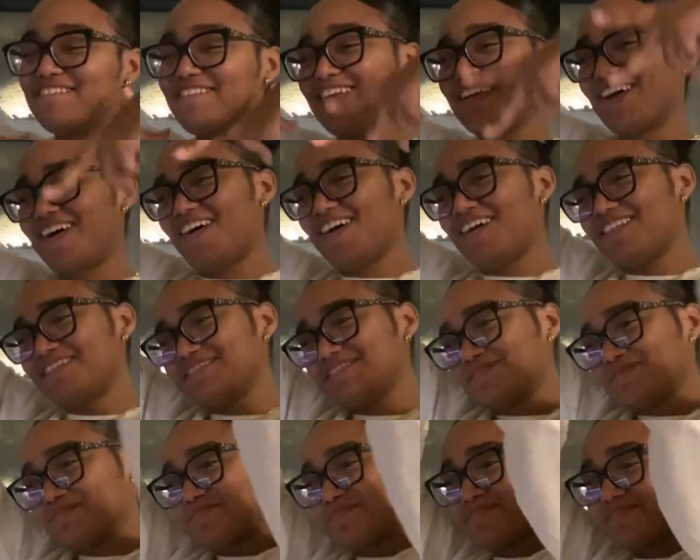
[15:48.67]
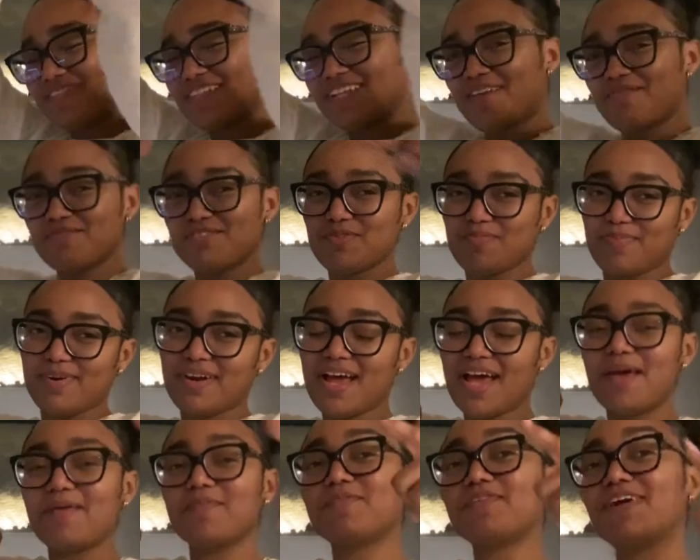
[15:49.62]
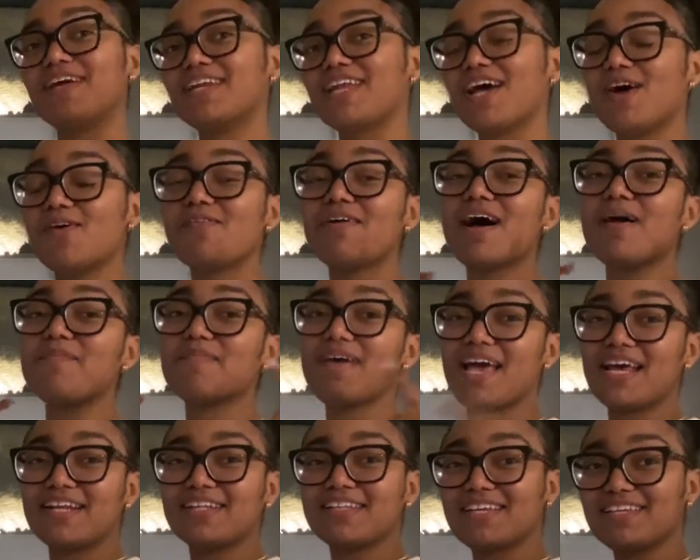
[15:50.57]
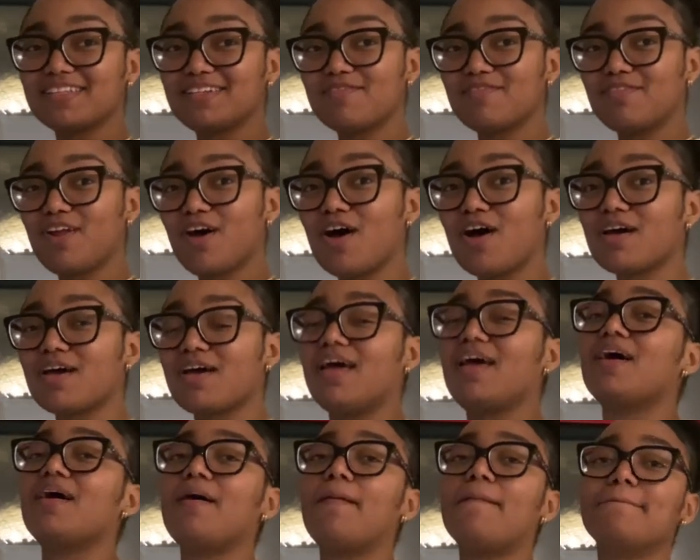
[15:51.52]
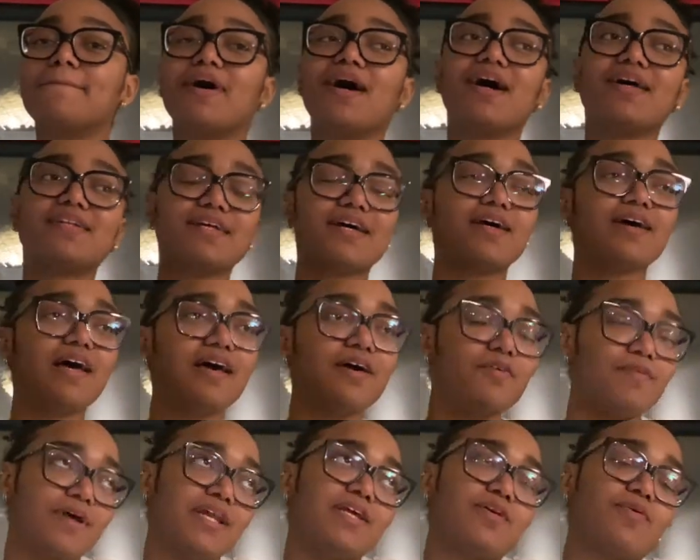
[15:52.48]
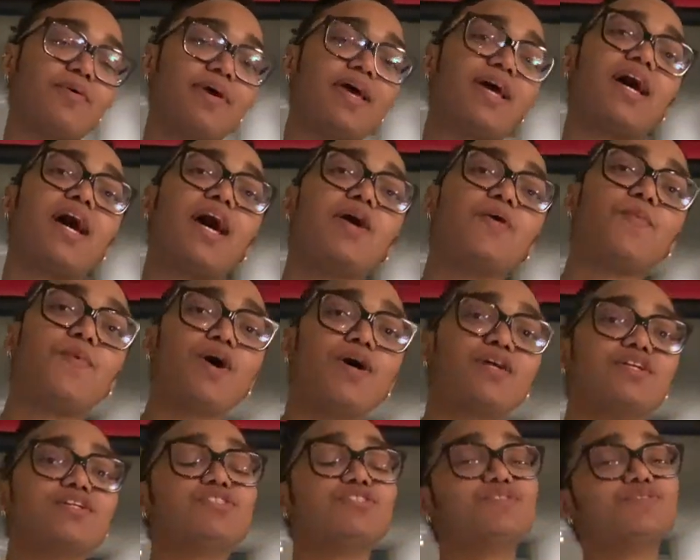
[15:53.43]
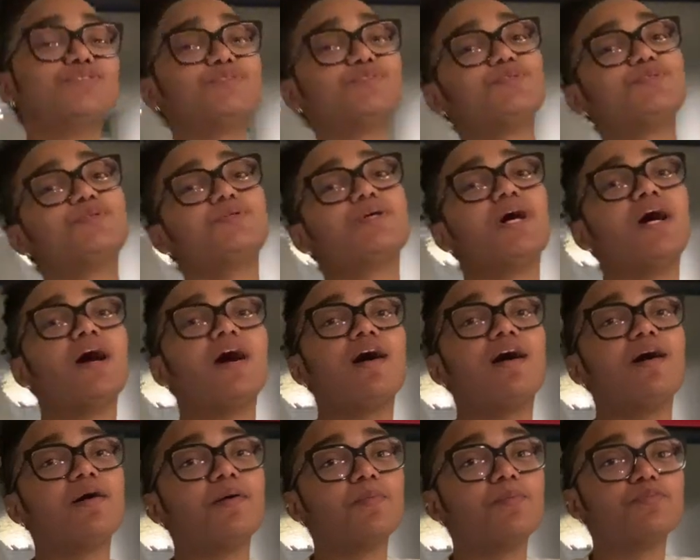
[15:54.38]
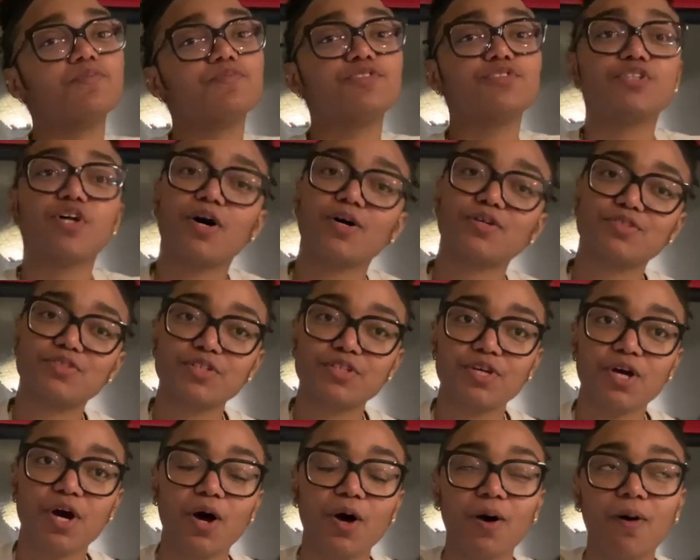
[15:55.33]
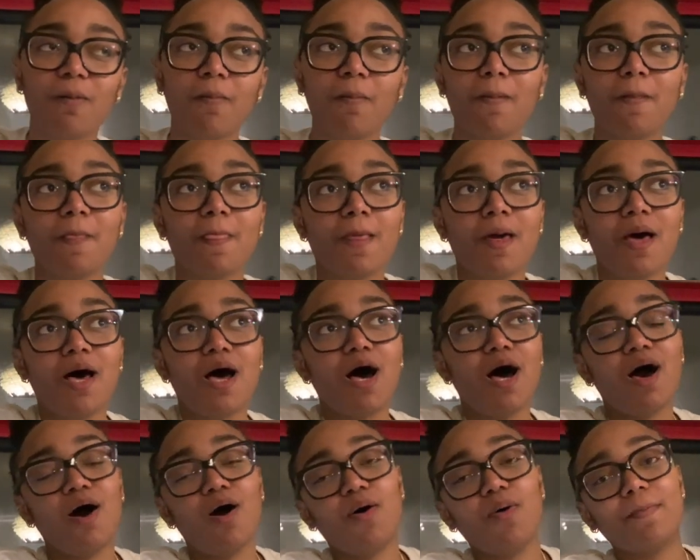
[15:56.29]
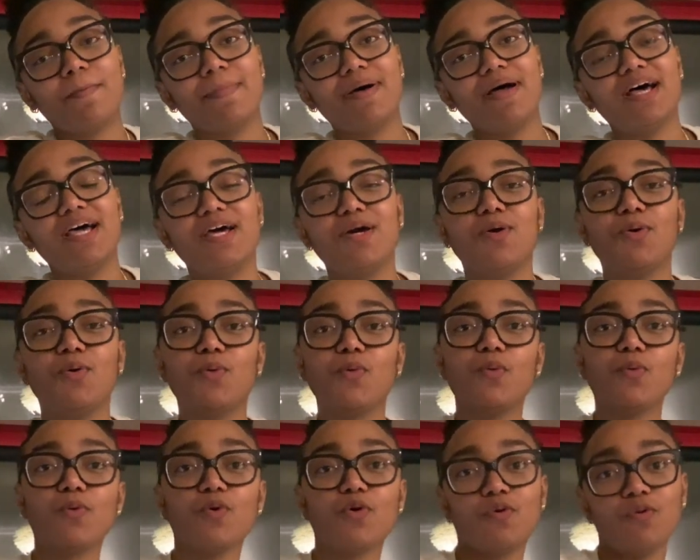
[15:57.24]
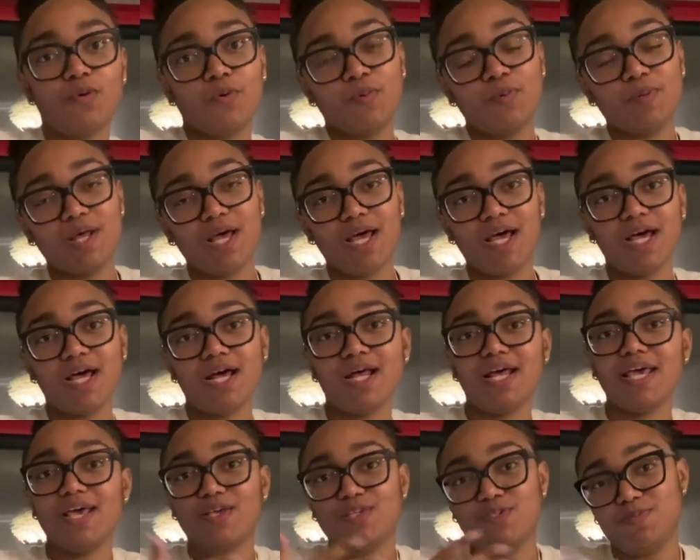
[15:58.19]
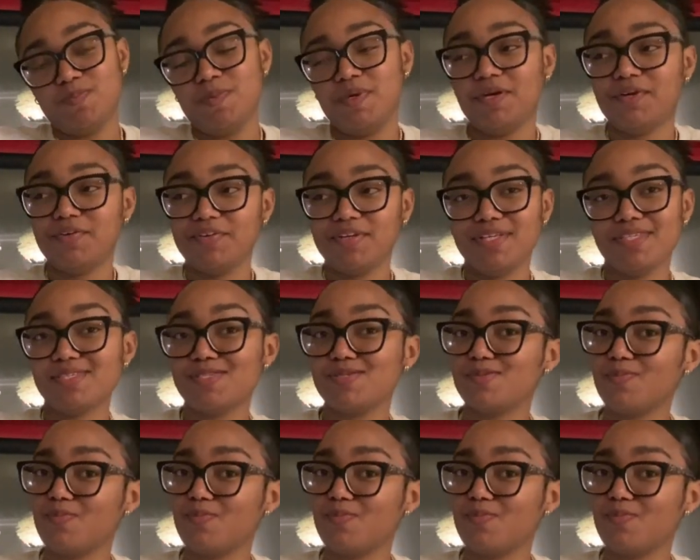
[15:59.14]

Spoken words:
y'all, I'm super hyped right now. I'm editing the vlog, but really quick, I wanted to talk to y'all how my whole corona experience